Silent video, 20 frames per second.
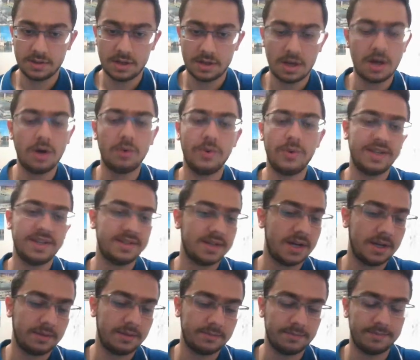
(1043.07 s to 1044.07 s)
Oh wait,
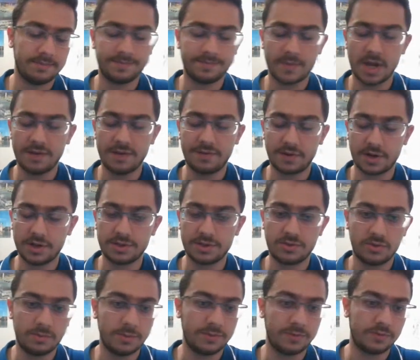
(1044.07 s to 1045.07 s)
I forgot to
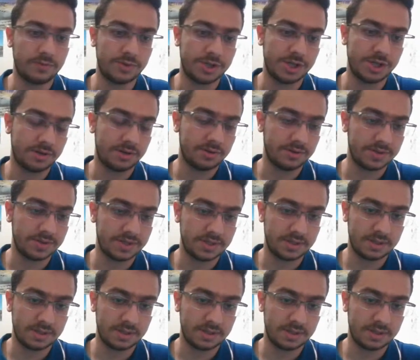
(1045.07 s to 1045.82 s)
remove Rusciano's